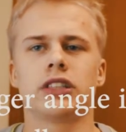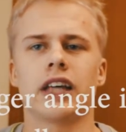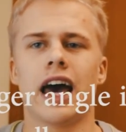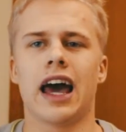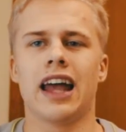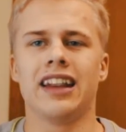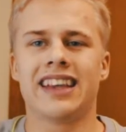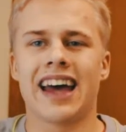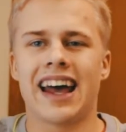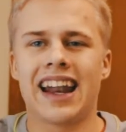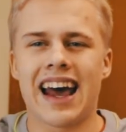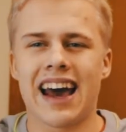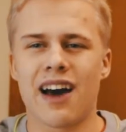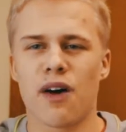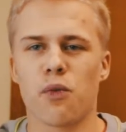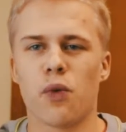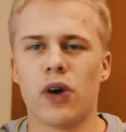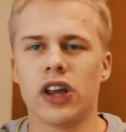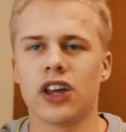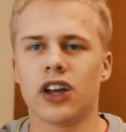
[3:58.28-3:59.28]
and then
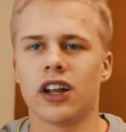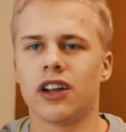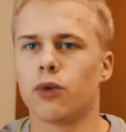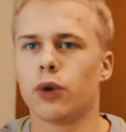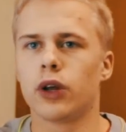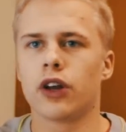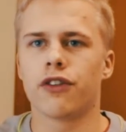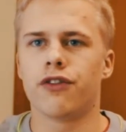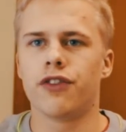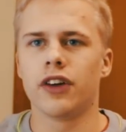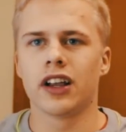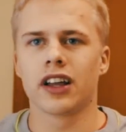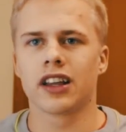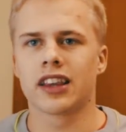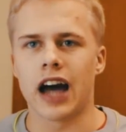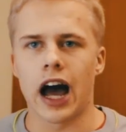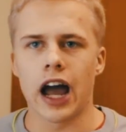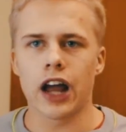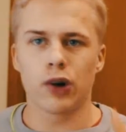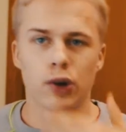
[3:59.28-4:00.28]
when you're feeling
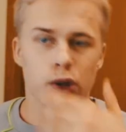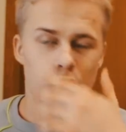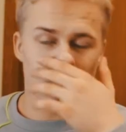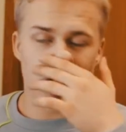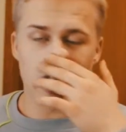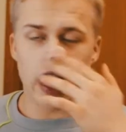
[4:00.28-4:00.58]
tired and you